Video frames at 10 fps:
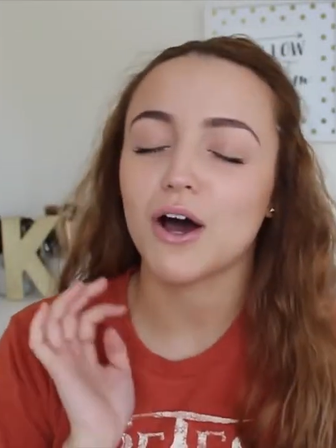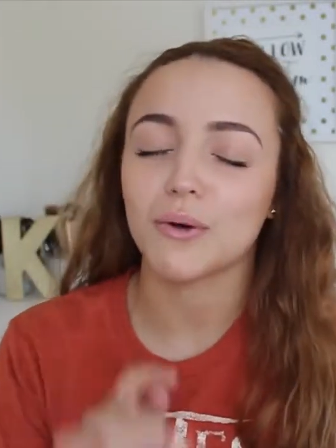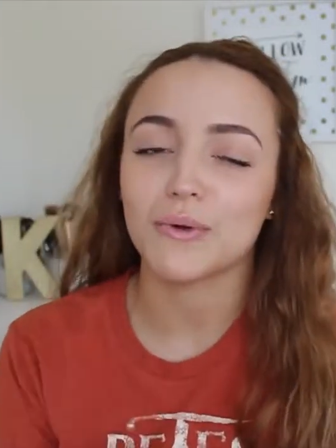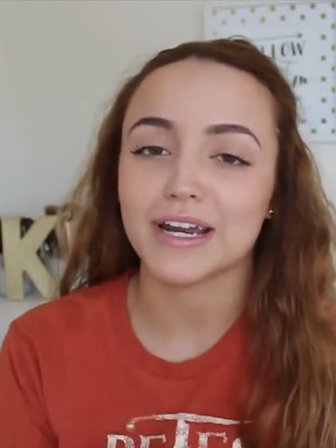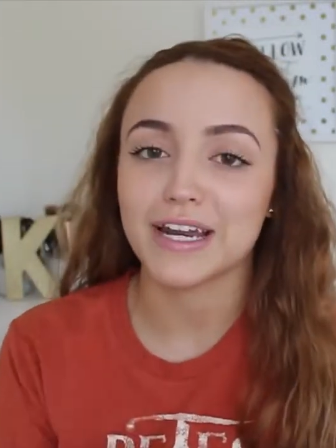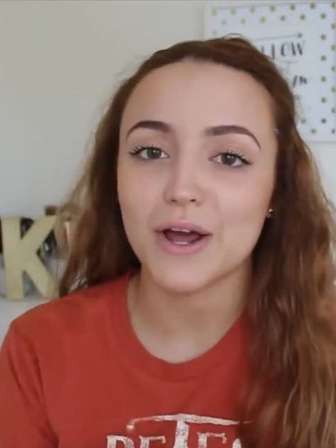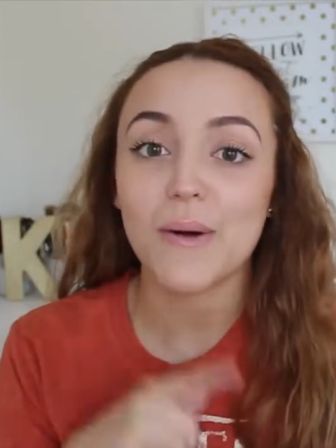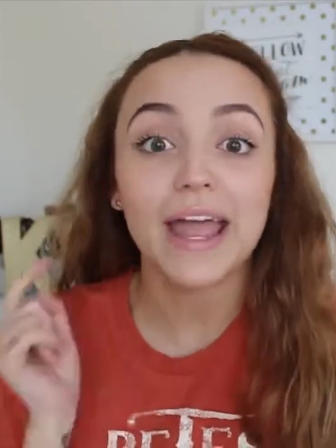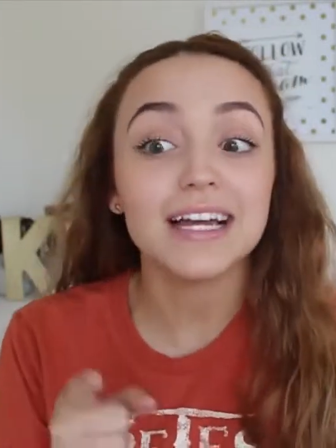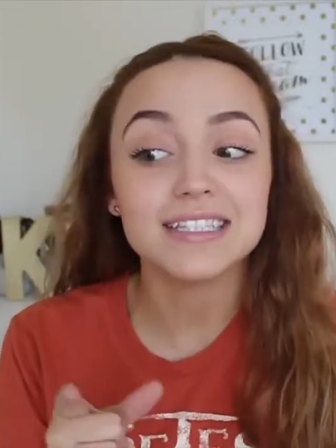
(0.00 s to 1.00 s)
already
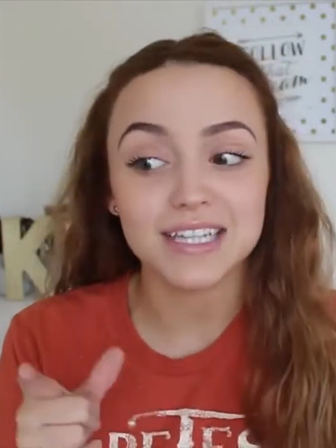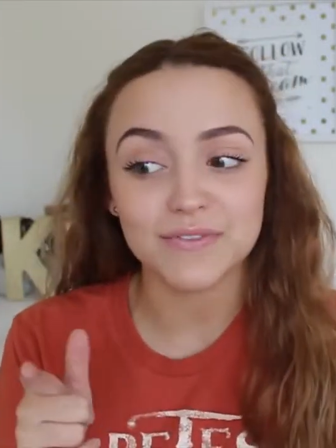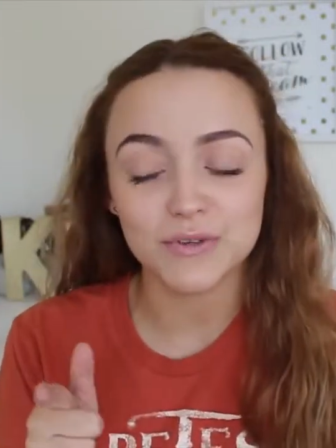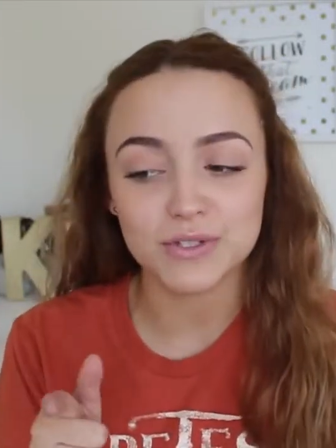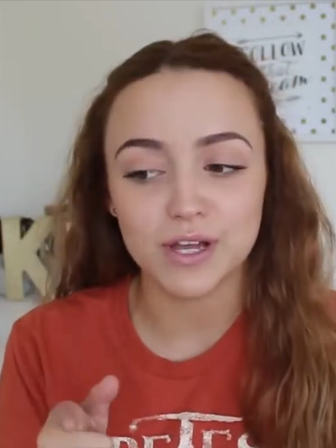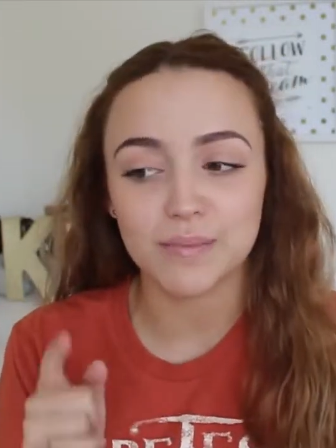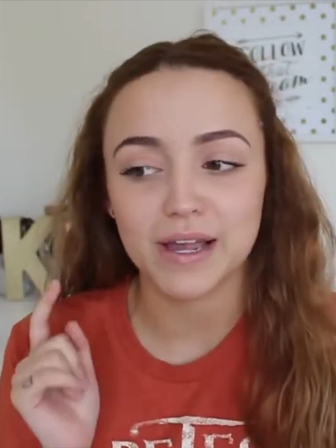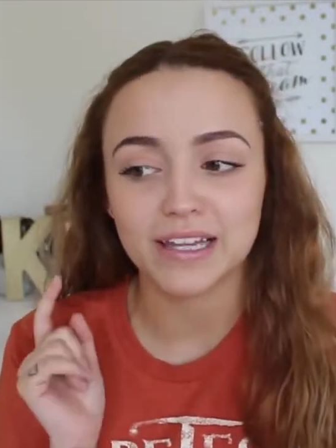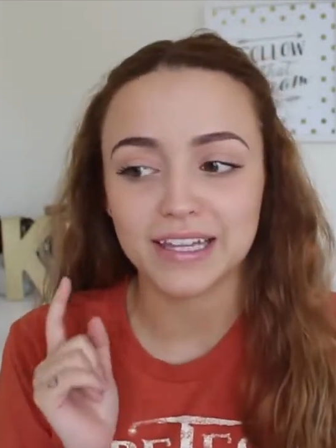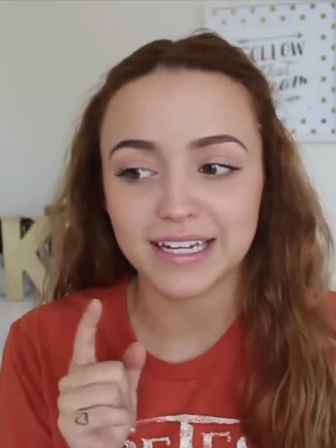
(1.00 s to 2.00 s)
know, and if you saw
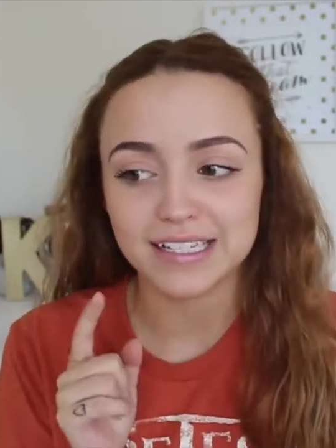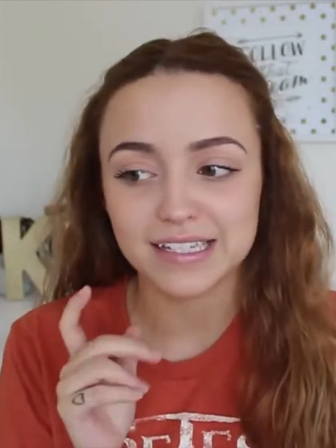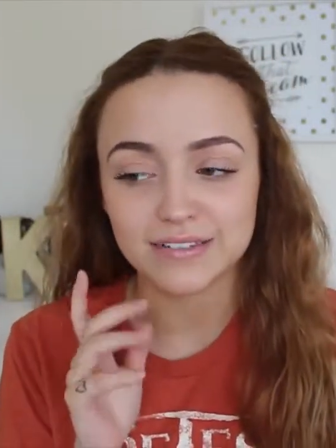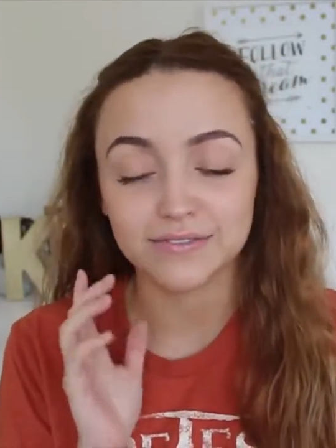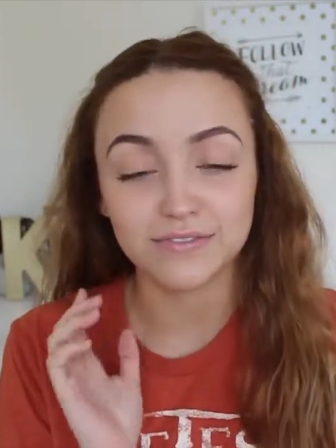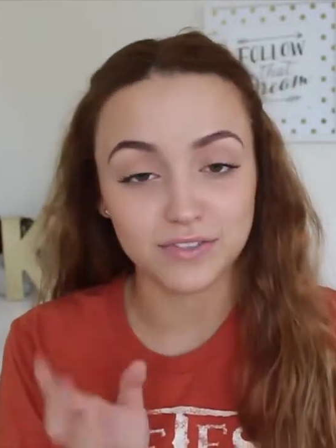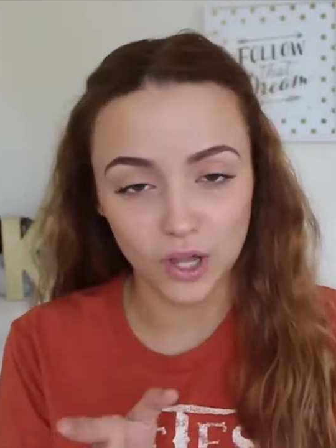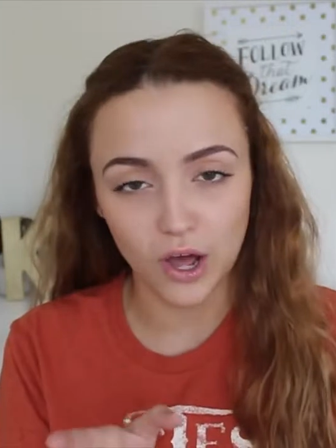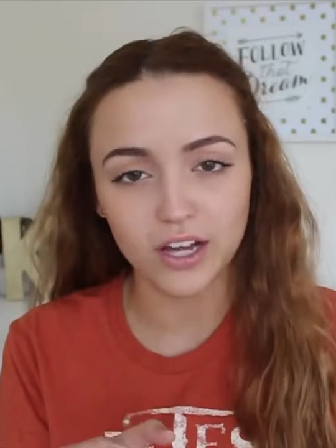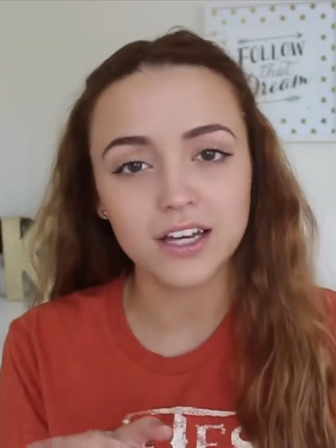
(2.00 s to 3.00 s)
my latest
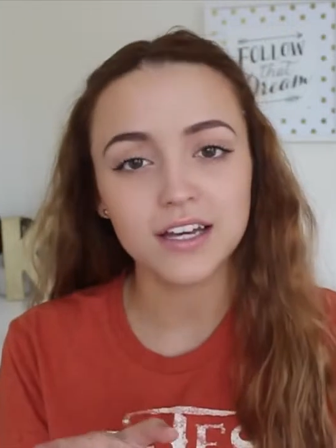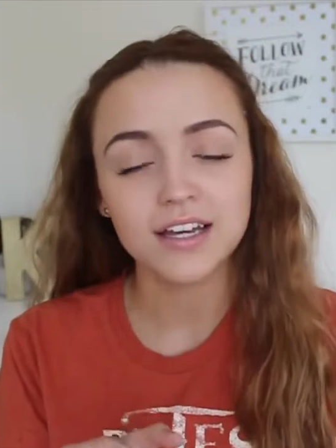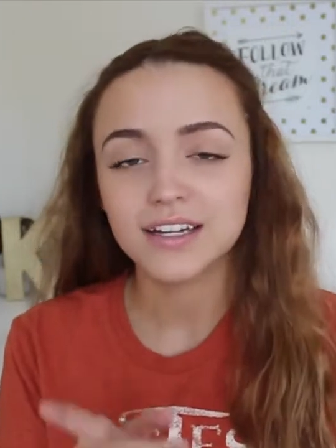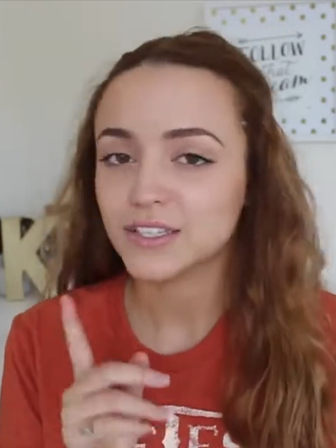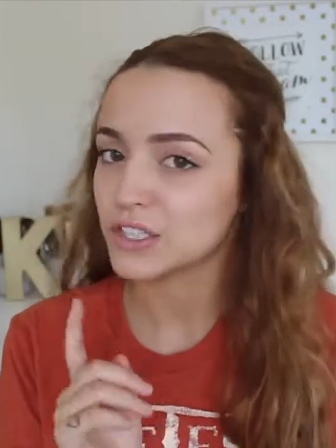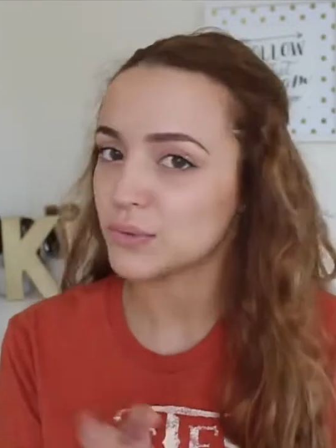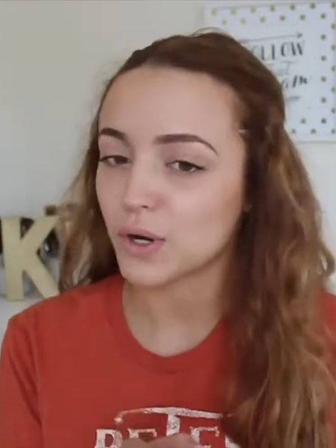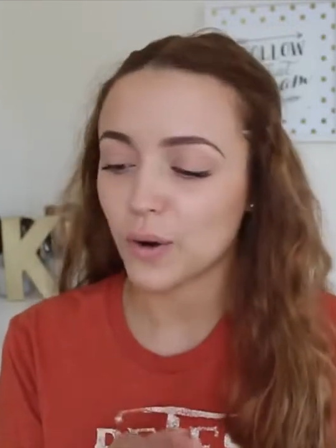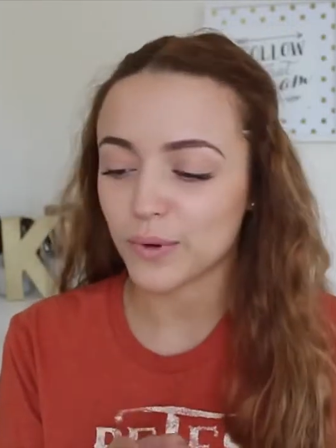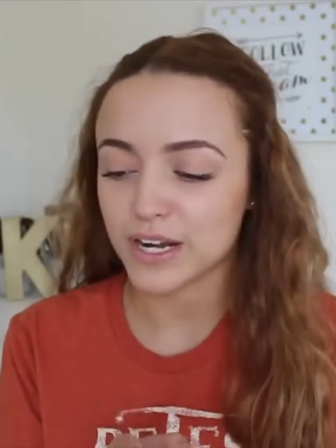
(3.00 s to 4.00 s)
vlog, you would
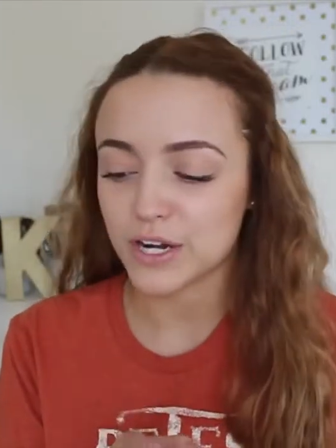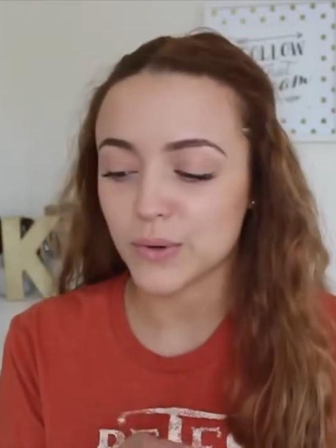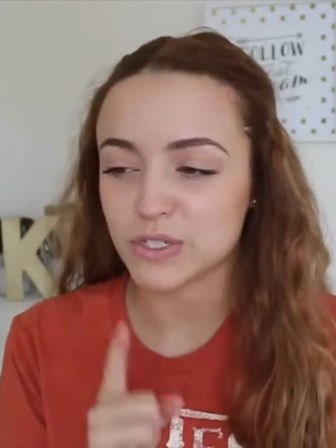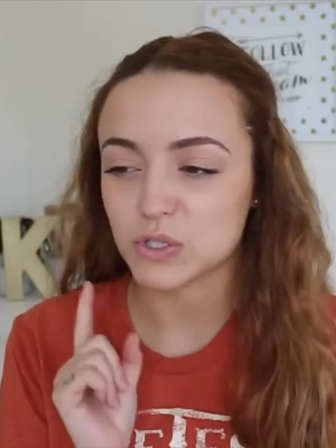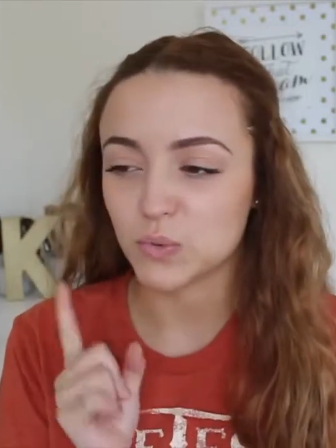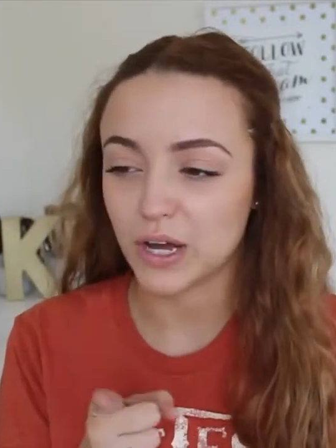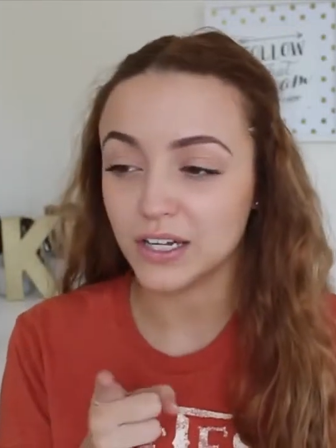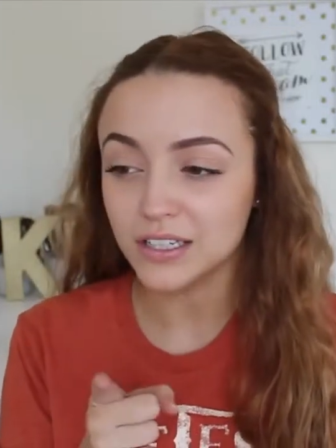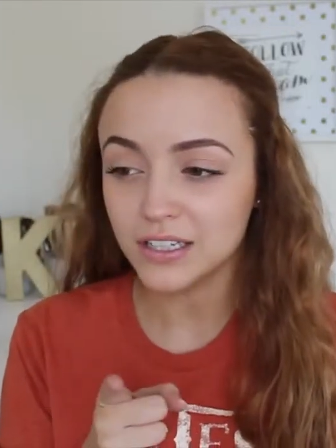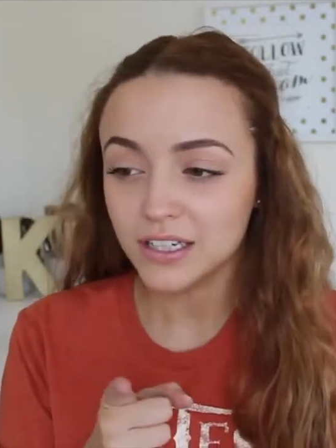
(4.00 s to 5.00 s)
already know as
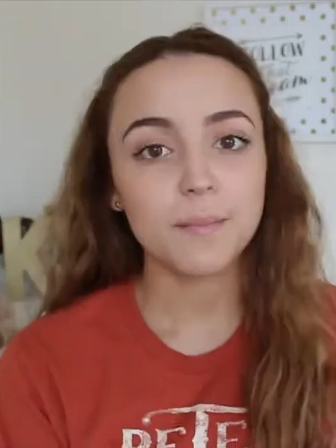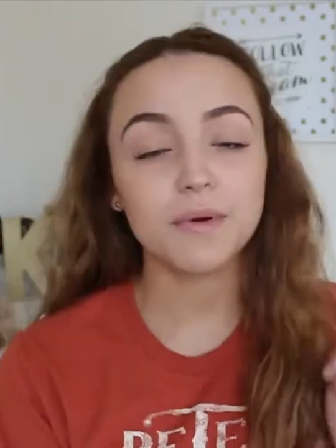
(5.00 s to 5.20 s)
well.